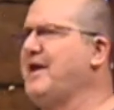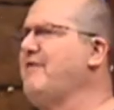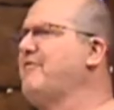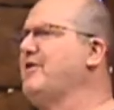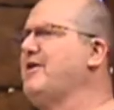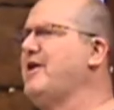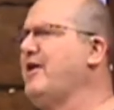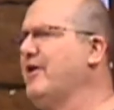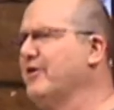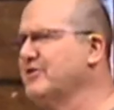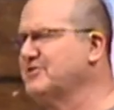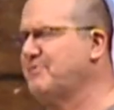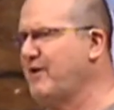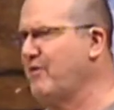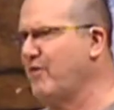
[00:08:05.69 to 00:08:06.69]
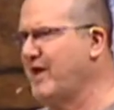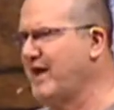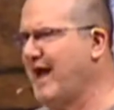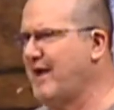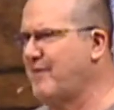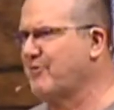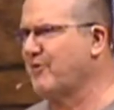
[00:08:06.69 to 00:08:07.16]
even hears me
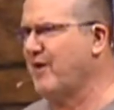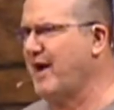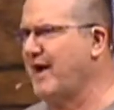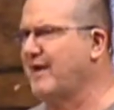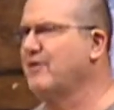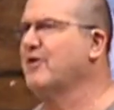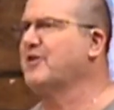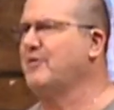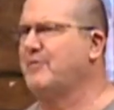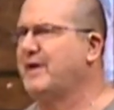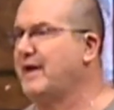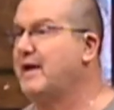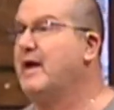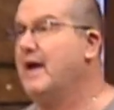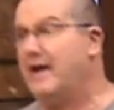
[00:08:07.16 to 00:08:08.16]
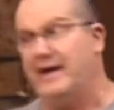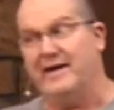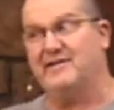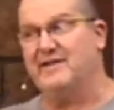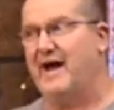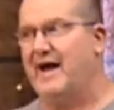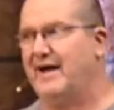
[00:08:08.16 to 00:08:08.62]
when I pray. Look at me.
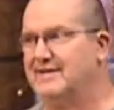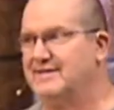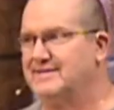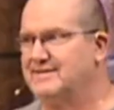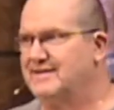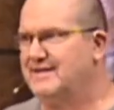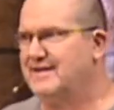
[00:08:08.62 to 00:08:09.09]
He does.